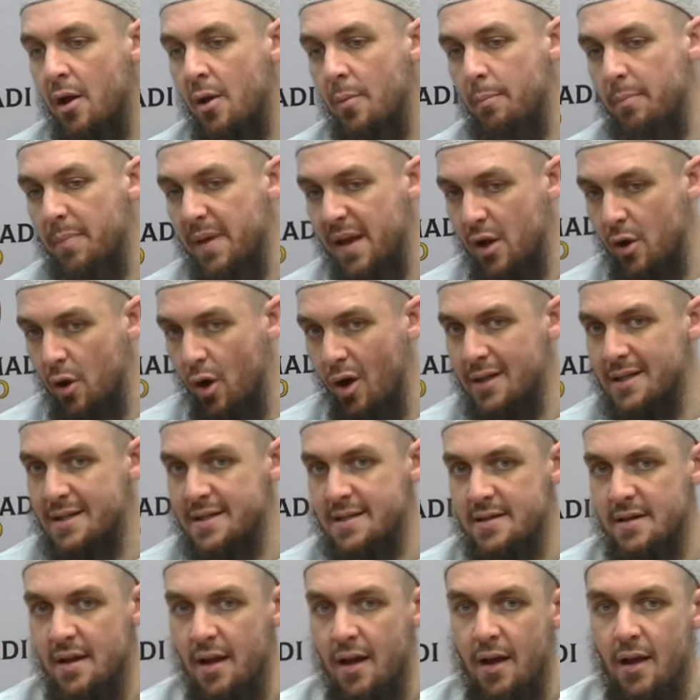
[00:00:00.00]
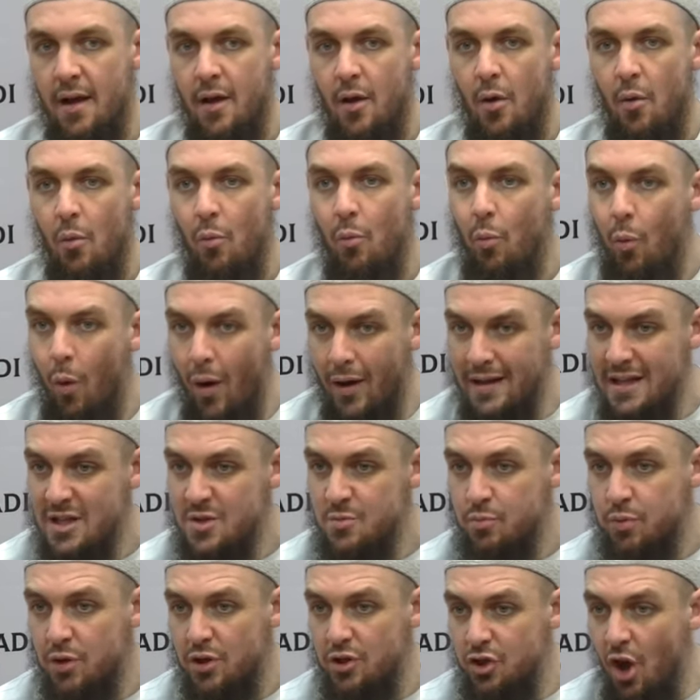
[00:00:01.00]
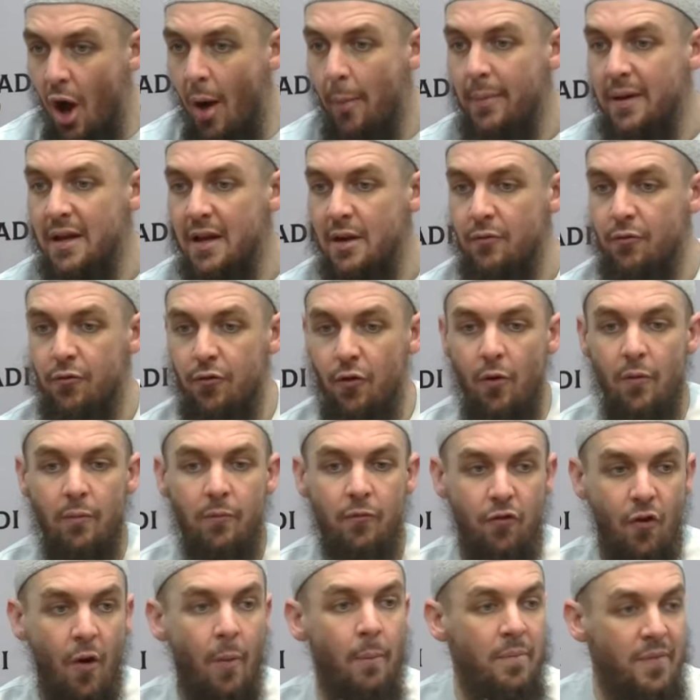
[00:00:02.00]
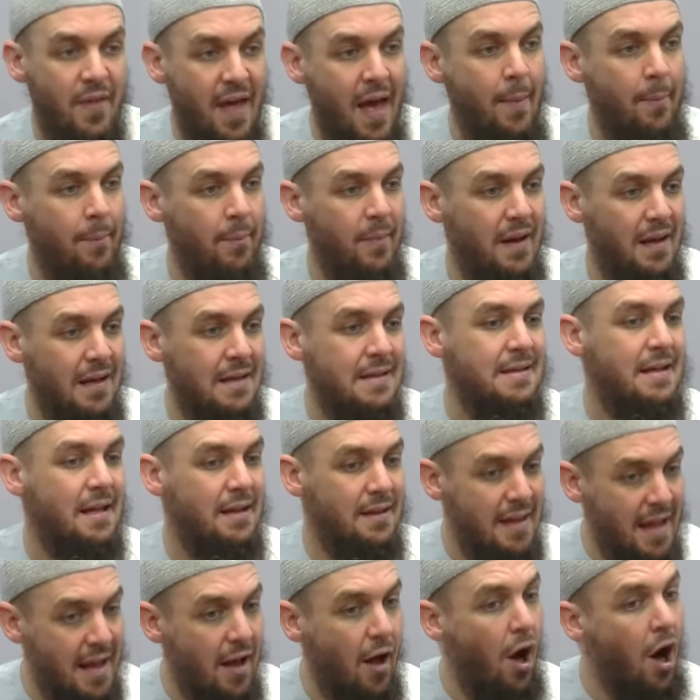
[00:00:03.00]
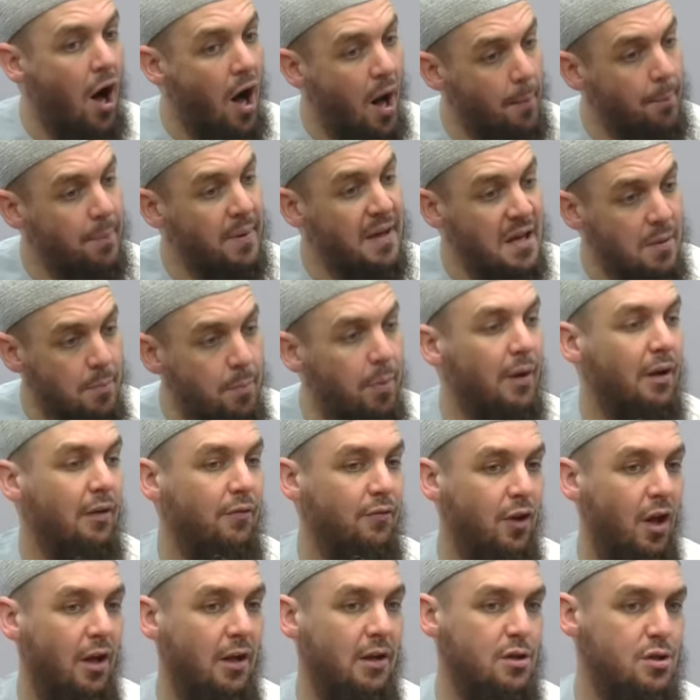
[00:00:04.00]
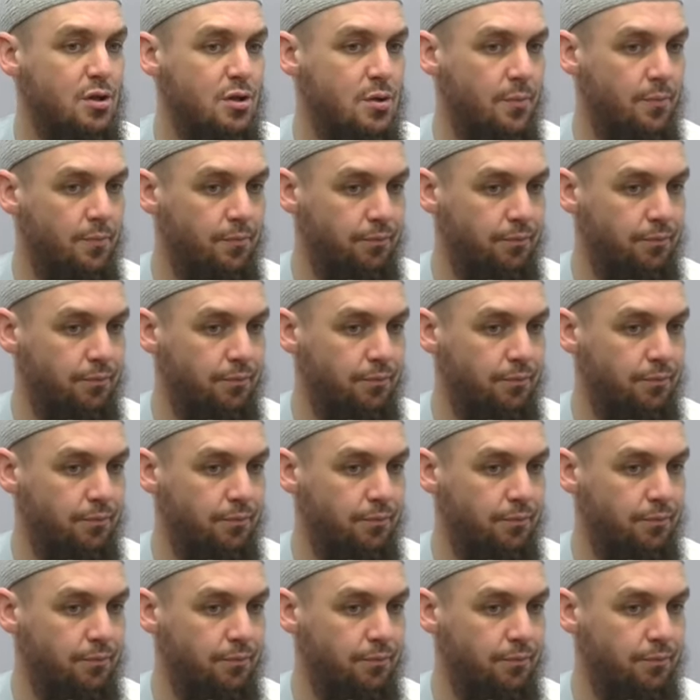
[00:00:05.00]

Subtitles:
because what is predominant from them is that they are people of knowledge.